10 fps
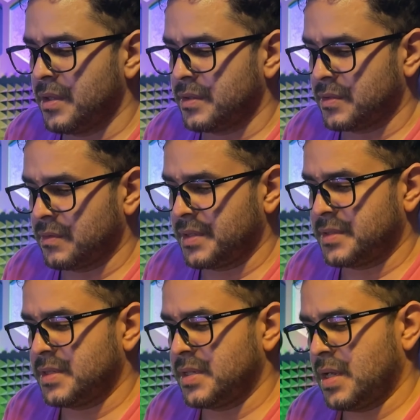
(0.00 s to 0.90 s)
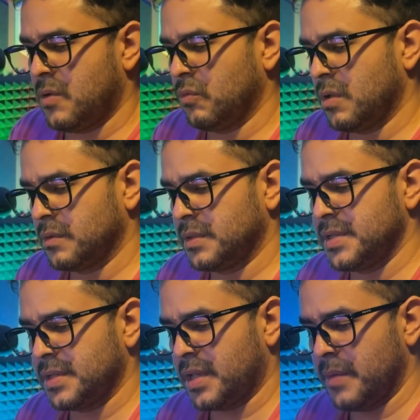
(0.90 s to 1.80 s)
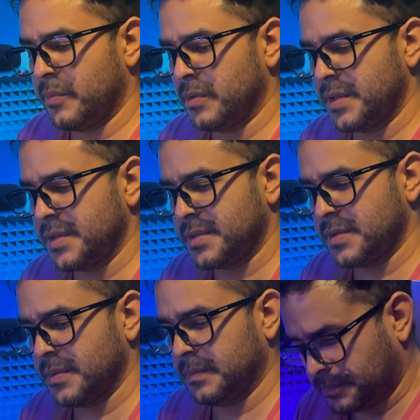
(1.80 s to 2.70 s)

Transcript: So let's see how long this cable is.